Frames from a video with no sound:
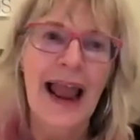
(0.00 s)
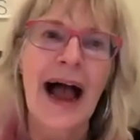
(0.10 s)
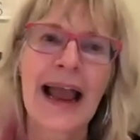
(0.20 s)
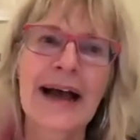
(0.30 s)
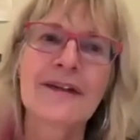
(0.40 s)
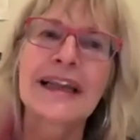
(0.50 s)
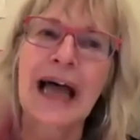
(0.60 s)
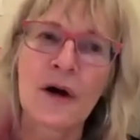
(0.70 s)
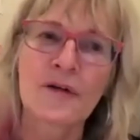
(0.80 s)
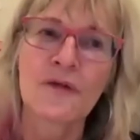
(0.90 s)
have a
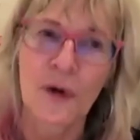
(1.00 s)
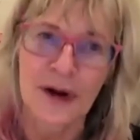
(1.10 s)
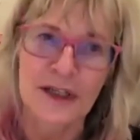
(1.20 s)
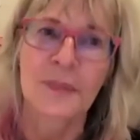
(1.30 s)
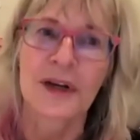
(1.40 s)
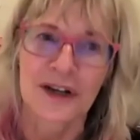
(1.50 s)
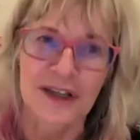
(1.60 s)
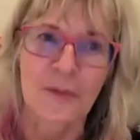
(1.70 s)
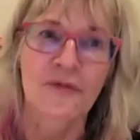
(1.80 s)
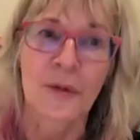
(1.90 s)
loud voice because
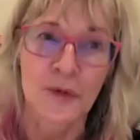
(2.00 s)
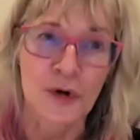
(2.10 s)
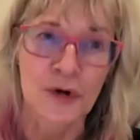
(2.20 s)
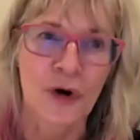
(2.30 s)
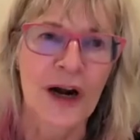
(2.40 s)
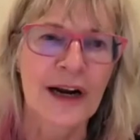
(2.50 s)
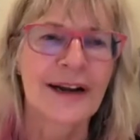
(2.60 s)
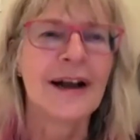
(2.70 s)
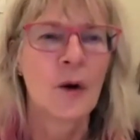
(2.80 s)
I'm from New York,